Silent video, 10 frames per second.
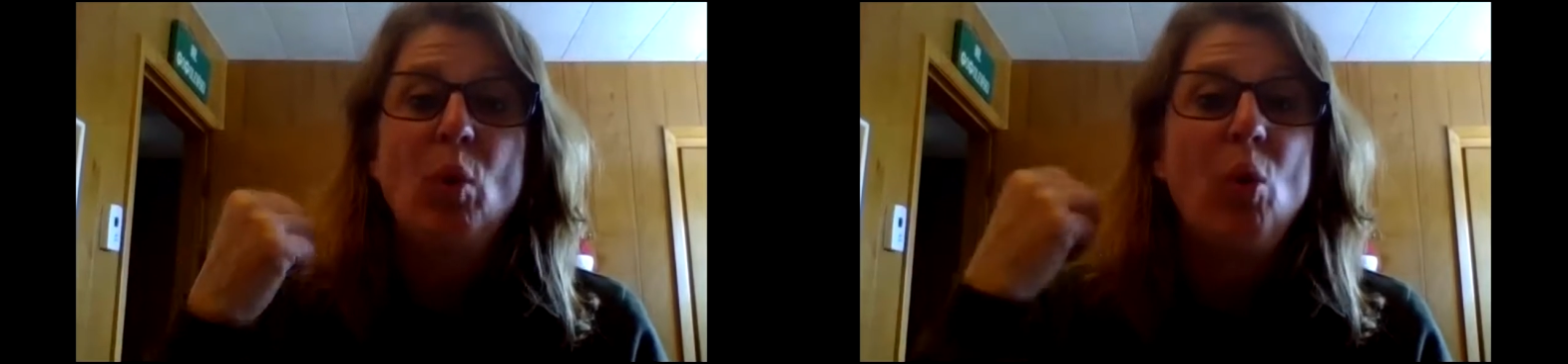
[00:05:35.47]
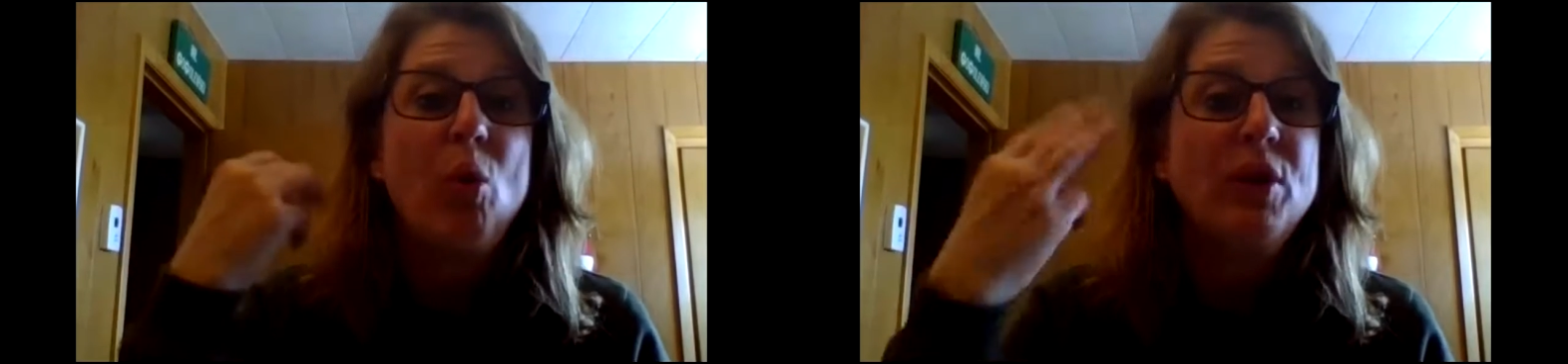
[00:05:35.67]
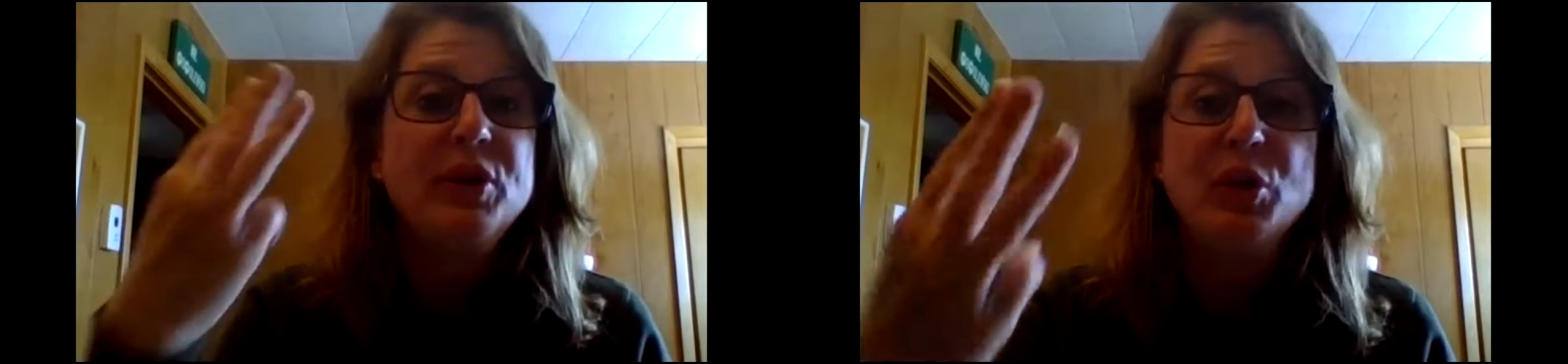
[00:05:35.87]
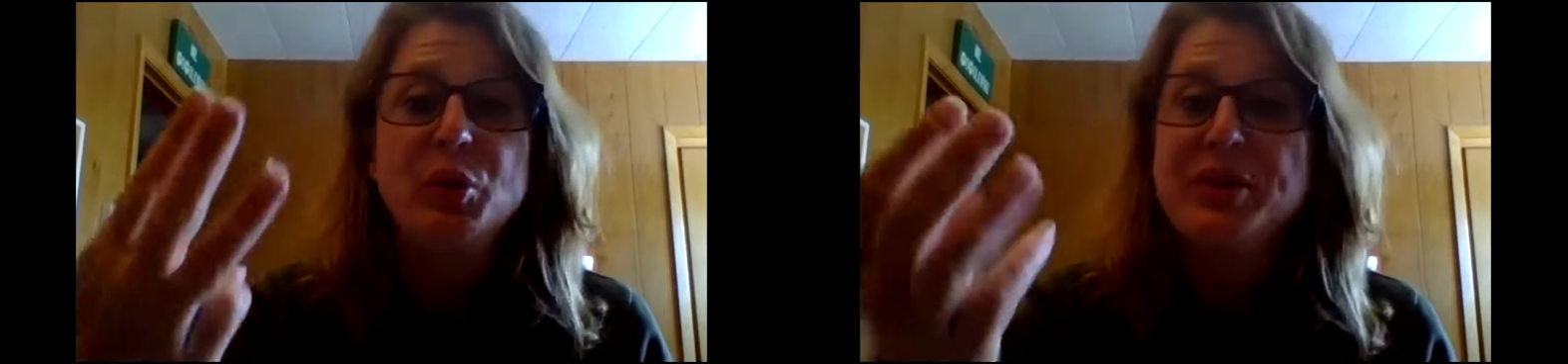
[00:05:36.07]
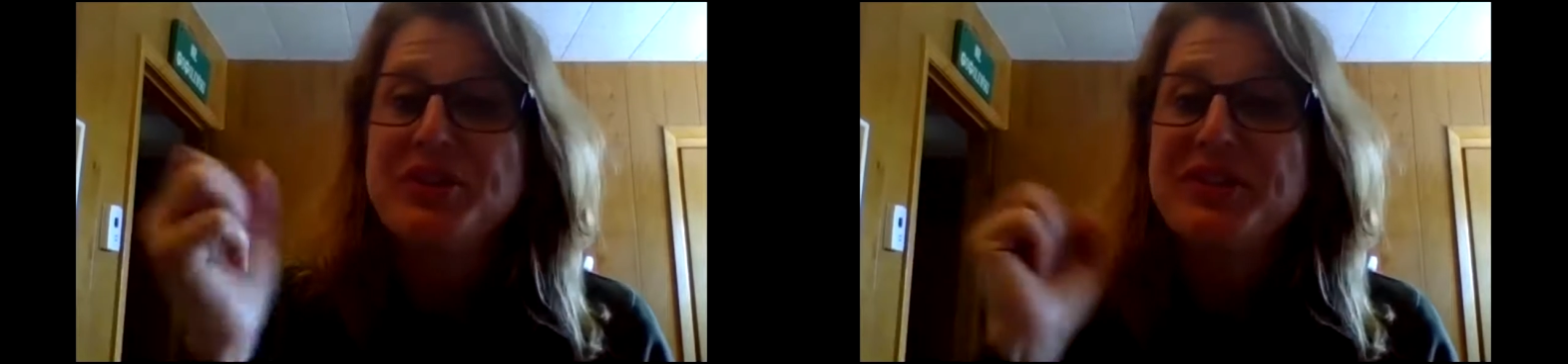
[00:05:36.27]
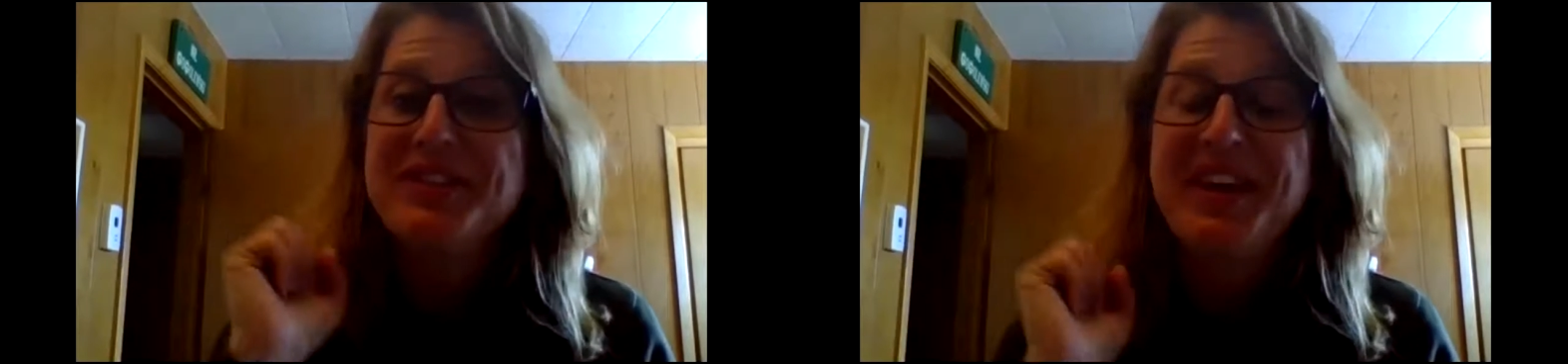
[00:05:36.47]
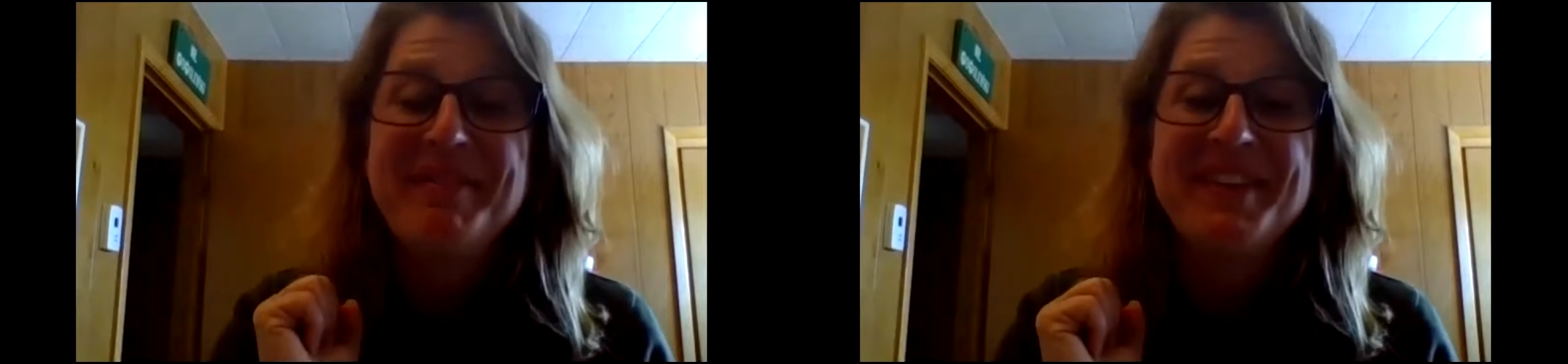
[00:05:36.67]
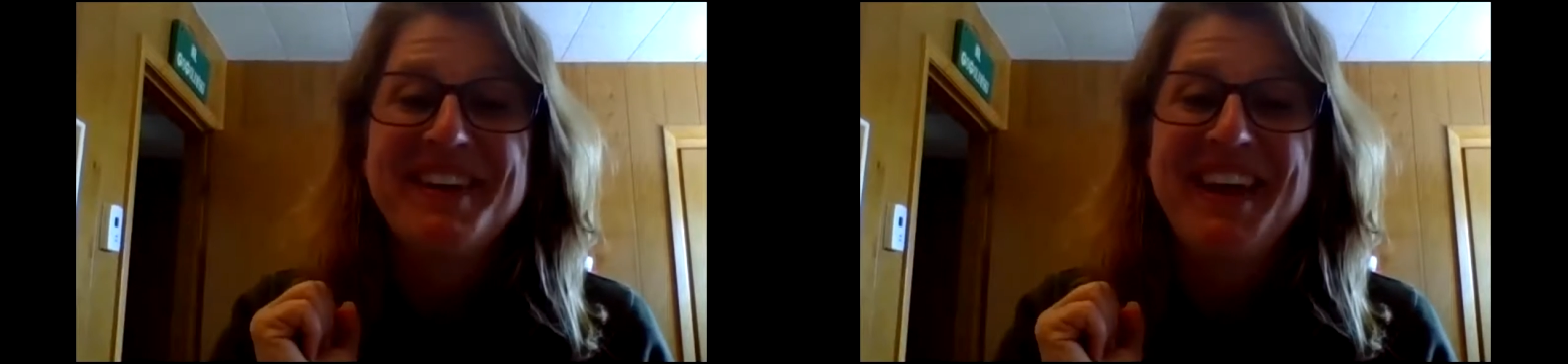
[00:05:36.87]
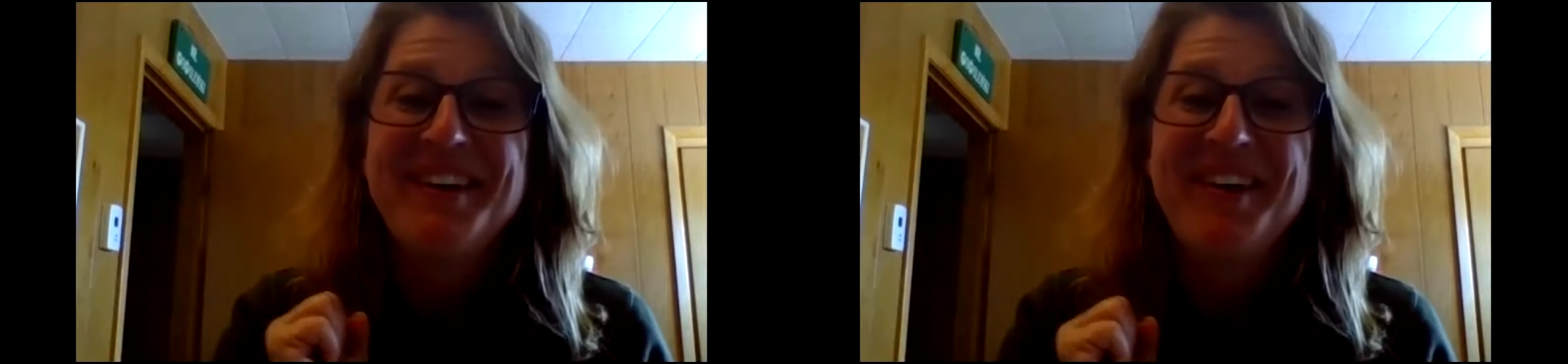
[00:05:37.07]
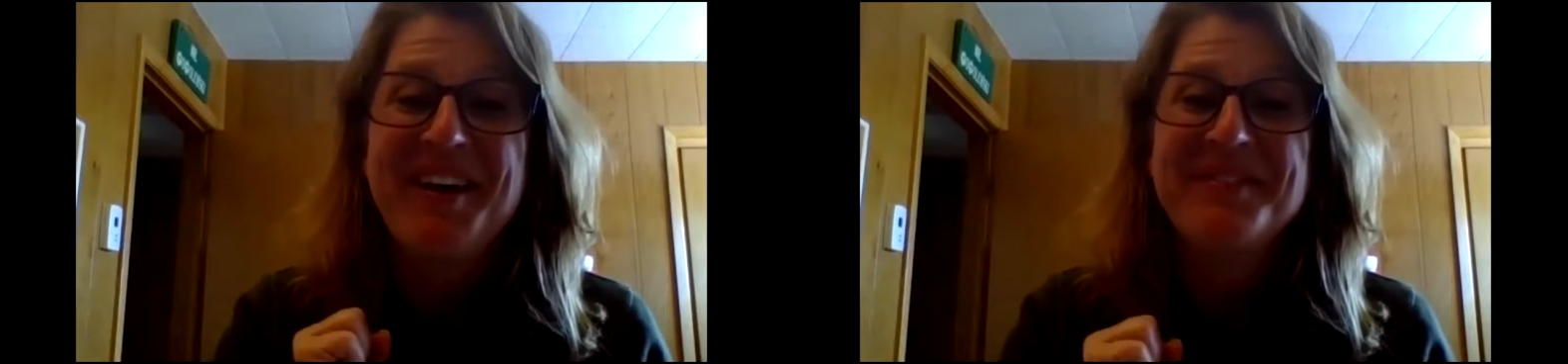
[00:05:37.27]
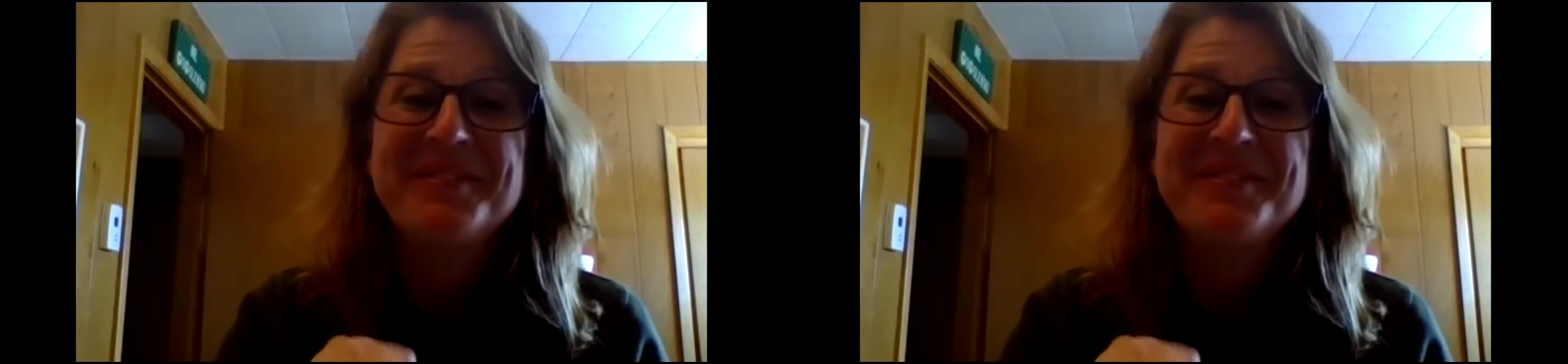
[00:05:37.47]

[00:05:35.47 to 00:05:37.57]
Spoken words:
or you can just have the night off.